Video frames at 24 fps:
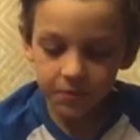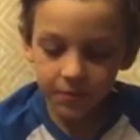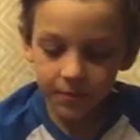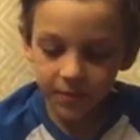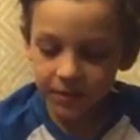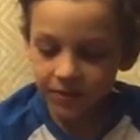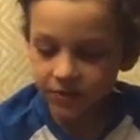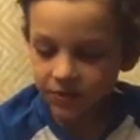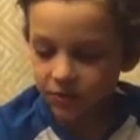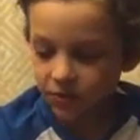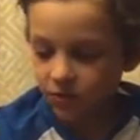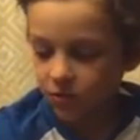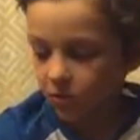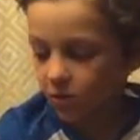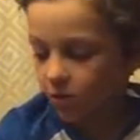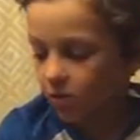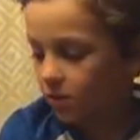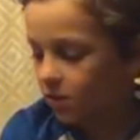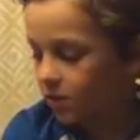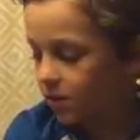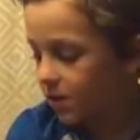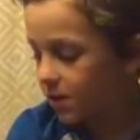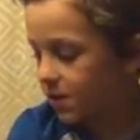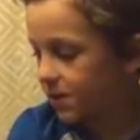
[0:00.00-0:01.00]

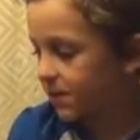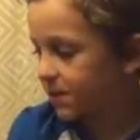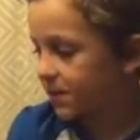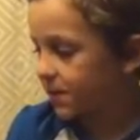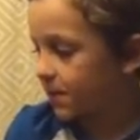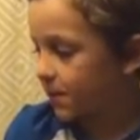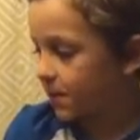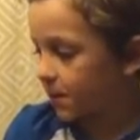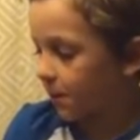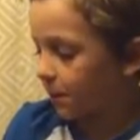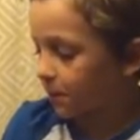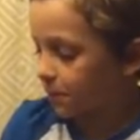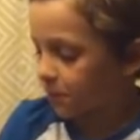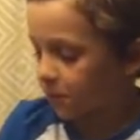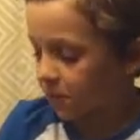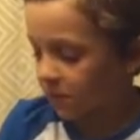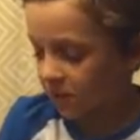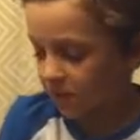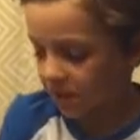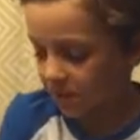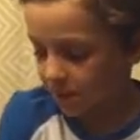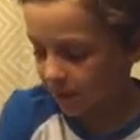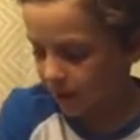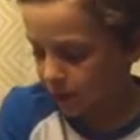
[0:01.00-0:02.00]
Spencer. He's another
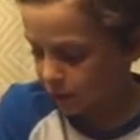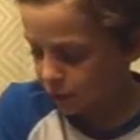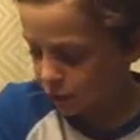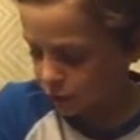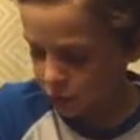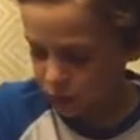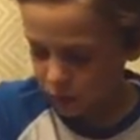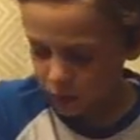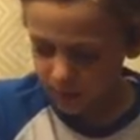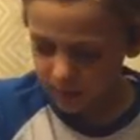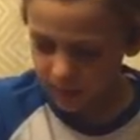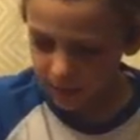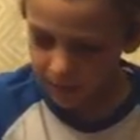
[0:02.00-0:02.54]
Spencer,